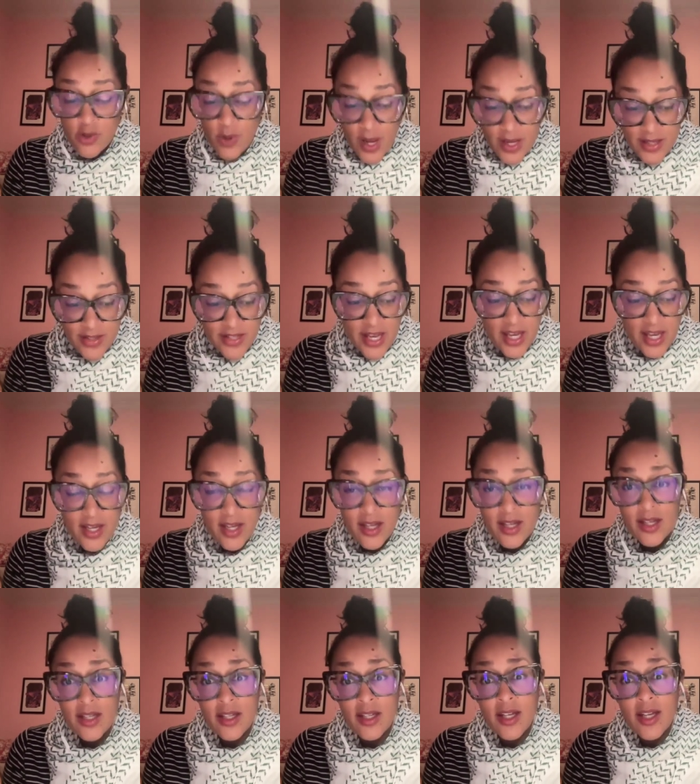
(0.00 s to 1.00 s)
So I
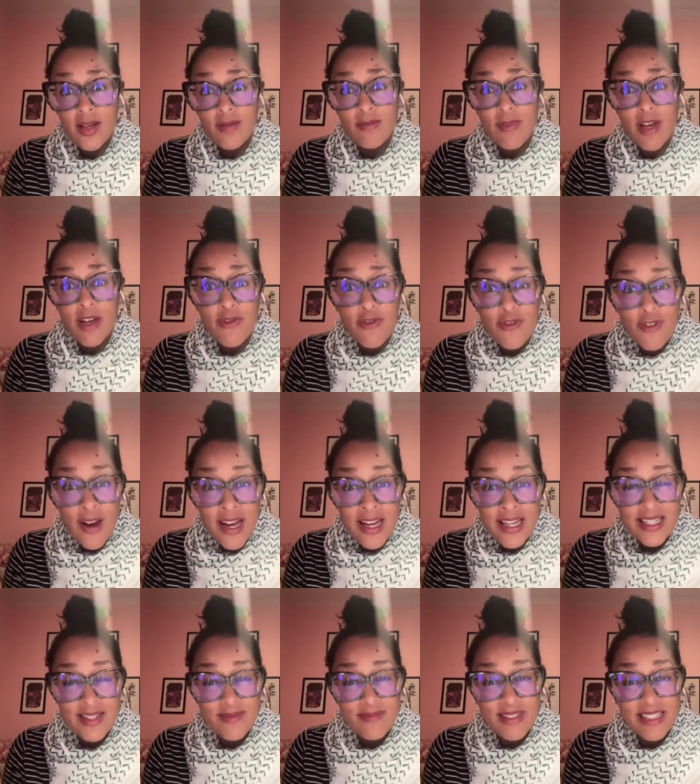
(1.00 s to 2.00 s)
said, "My
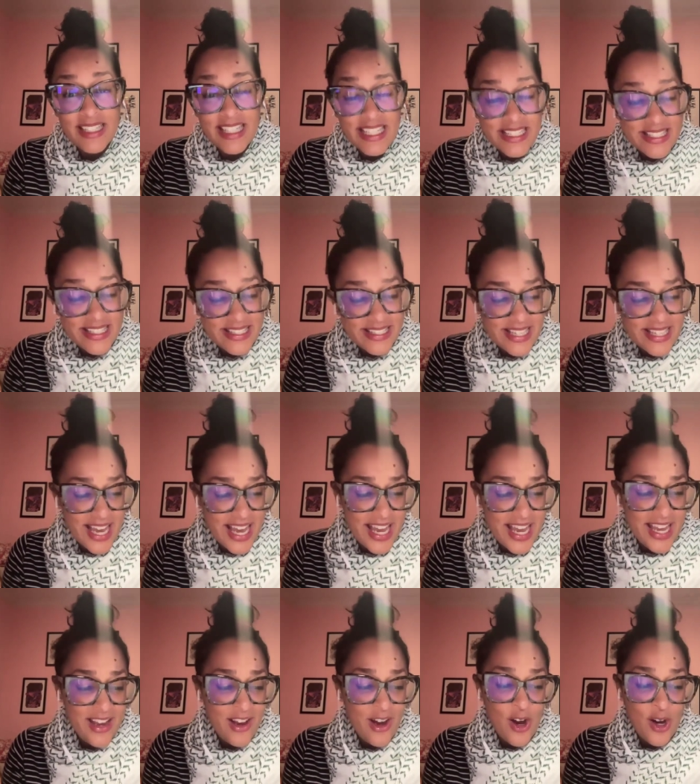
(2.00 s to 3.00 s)
friend, please
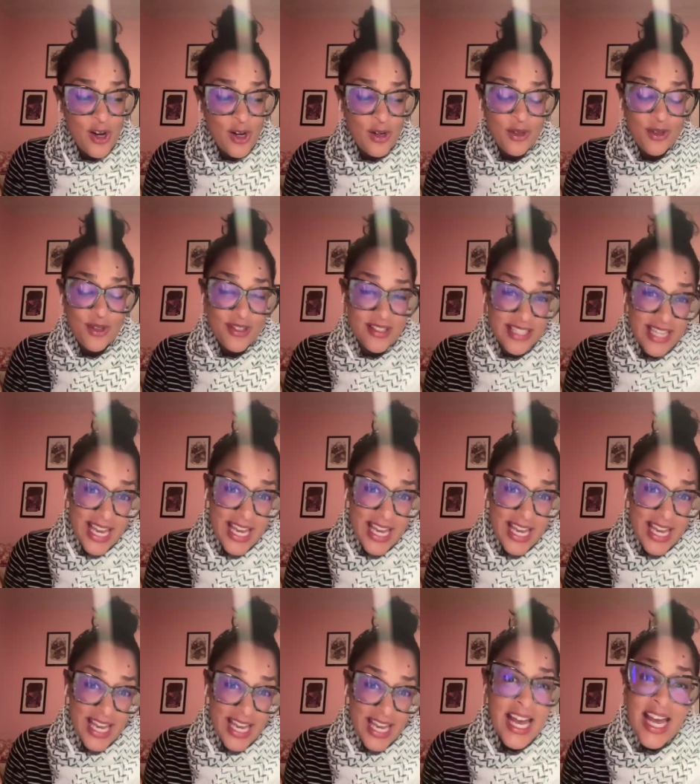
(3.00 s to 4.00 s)
stay. Oh,
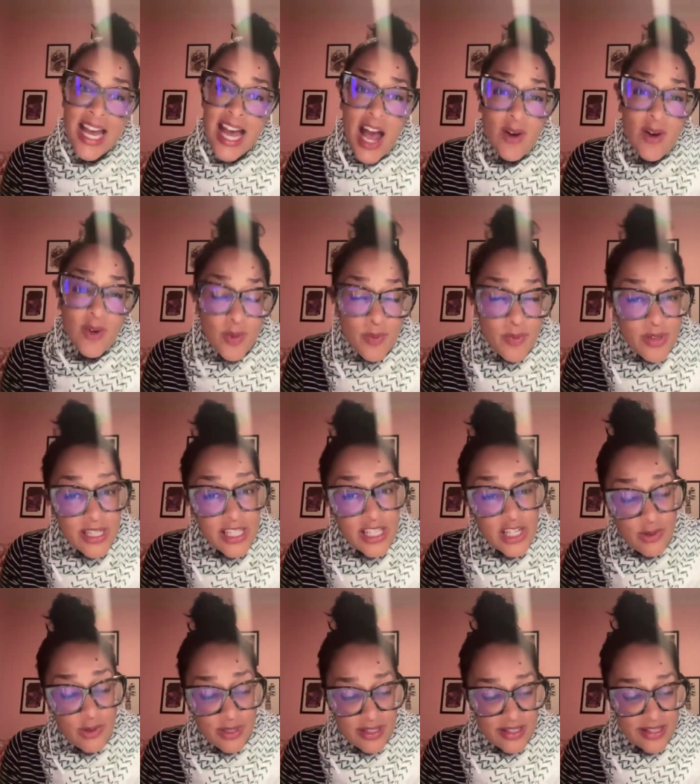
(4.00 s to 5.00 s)
stay. I will
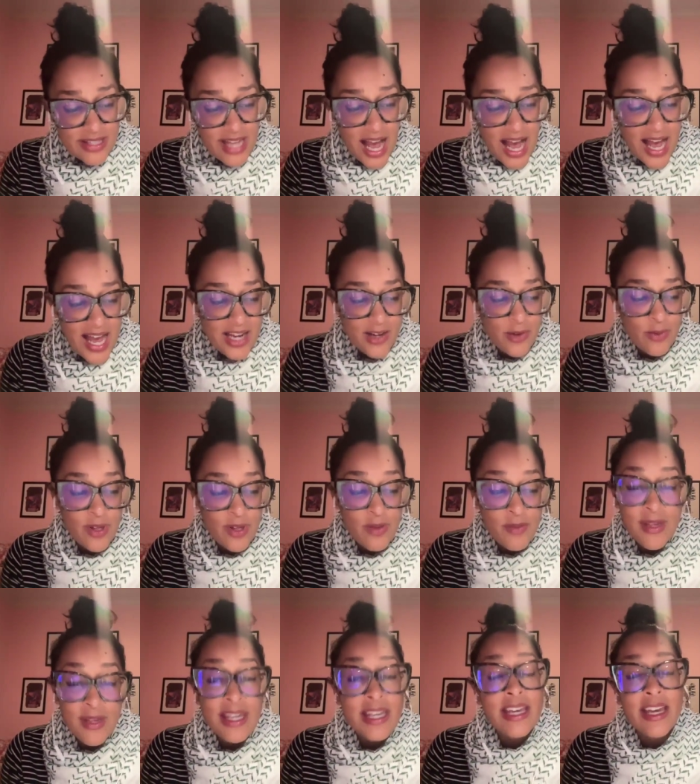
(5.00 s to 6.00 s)
bring you inside
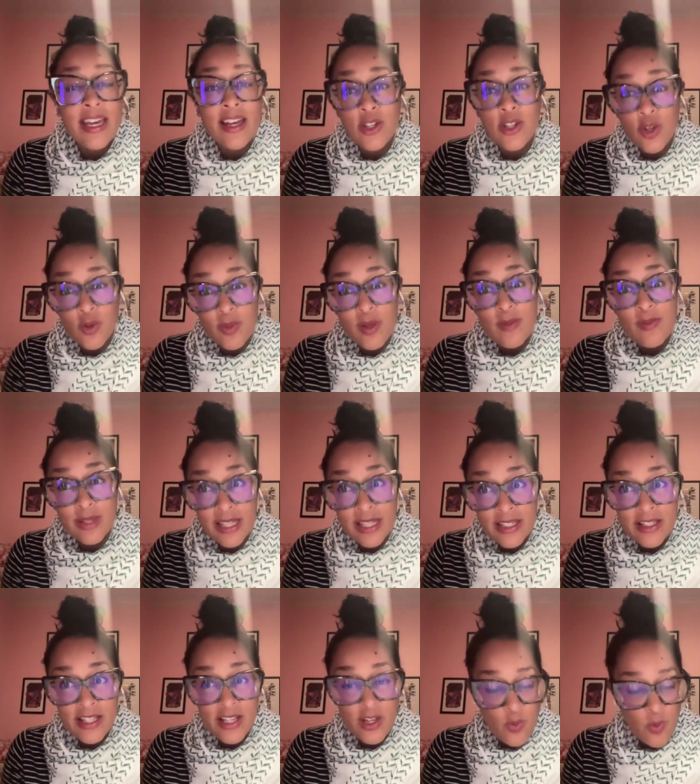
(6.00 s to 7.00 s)
with me and you'll be
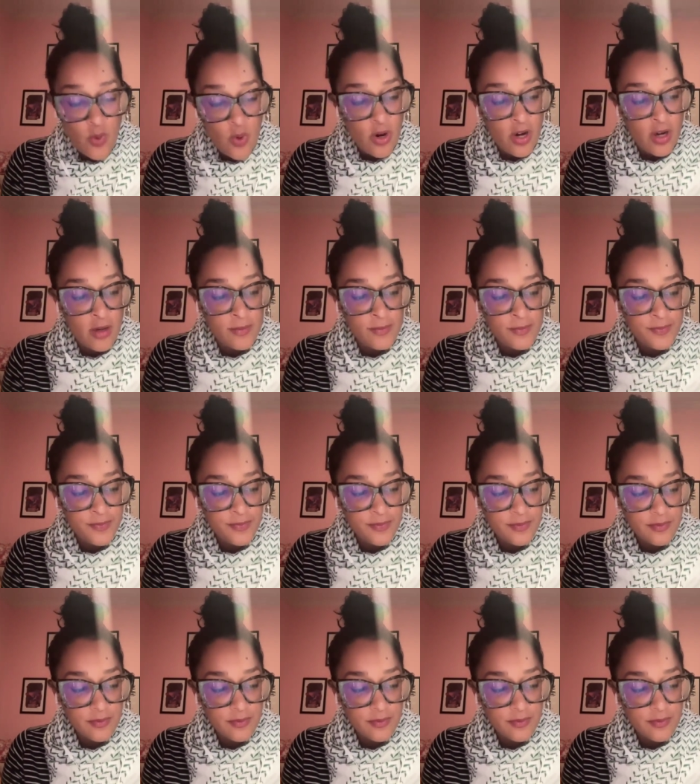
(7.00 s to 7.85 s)
plenty warm."